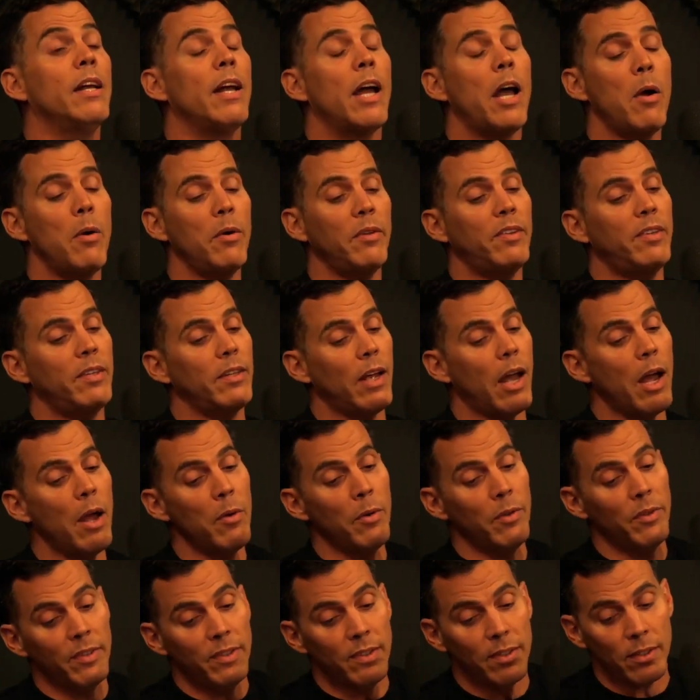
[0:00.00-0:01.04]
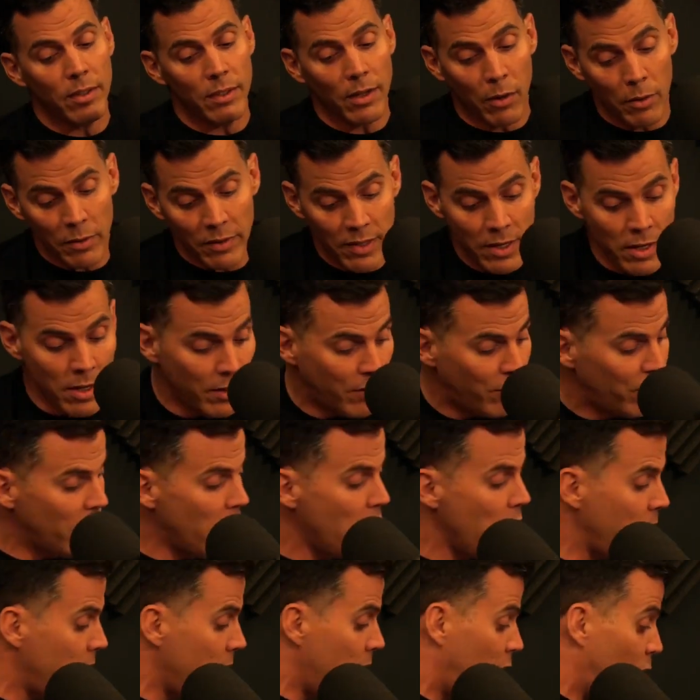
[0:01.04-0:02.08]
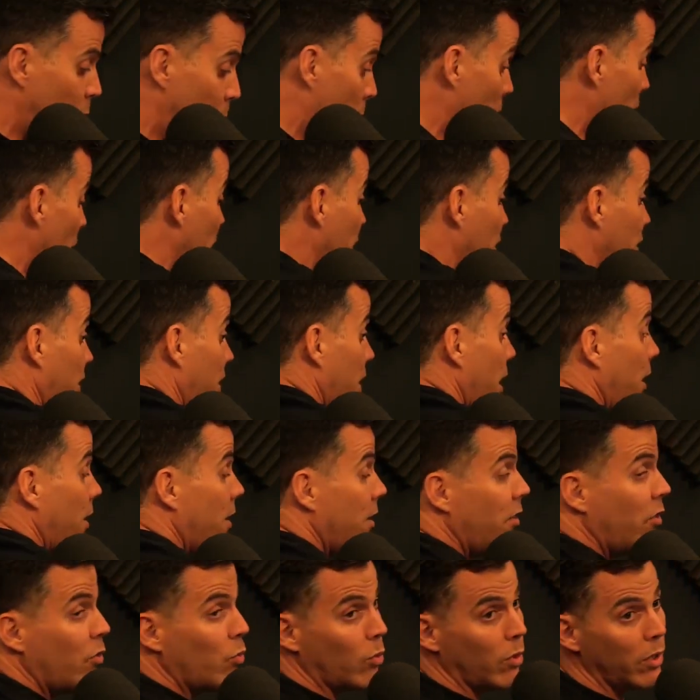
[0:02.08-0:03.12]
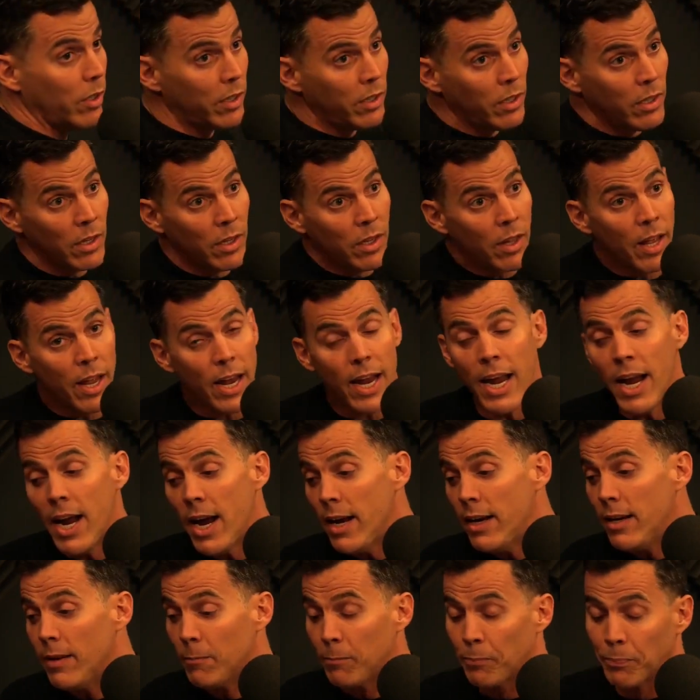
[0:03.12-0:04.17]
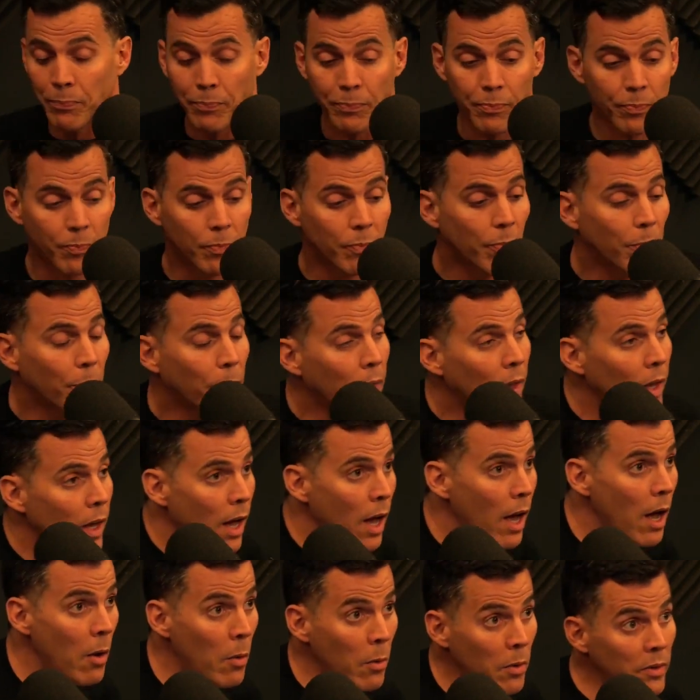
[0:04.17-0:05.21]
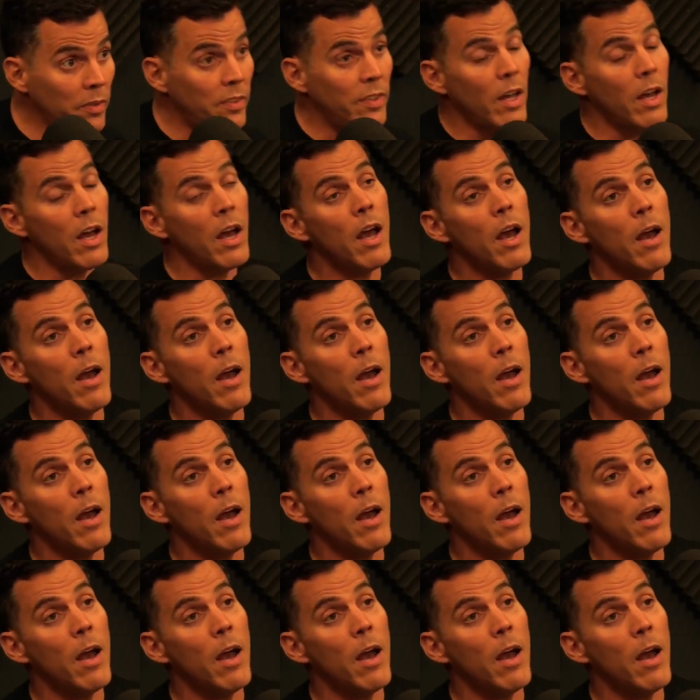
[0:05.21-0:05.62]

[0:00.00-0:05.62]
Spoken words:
I was in a chair that spun just like this one, and I was